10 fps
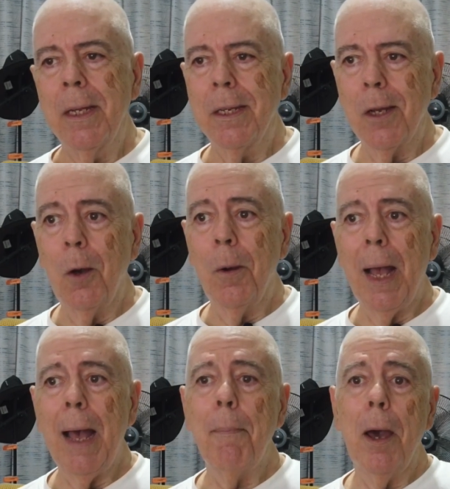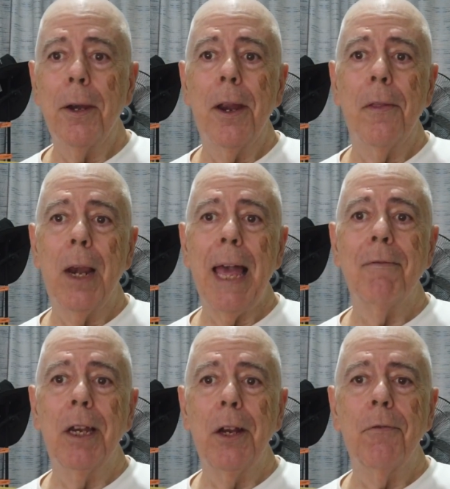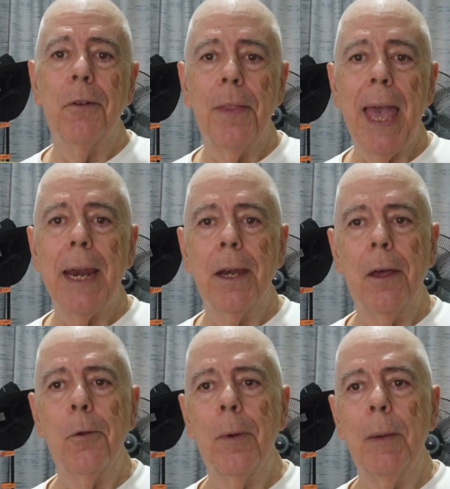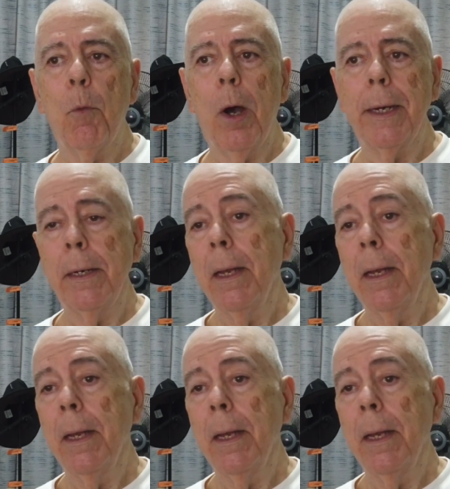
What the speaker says: So I bought another lavalier for that, another M1.